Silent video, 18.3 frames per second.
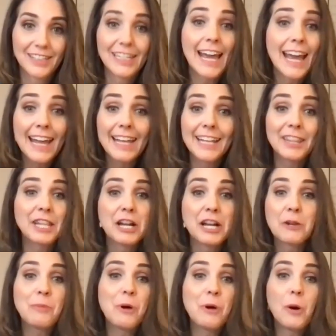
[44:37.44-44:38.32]

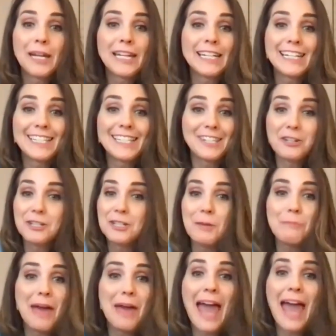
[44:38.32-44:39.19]
their point is there's
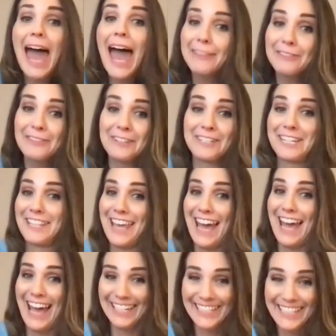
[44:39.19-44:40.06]
a path to
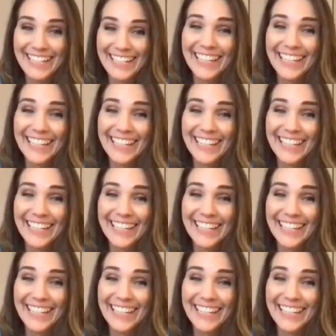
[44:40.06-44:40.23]
that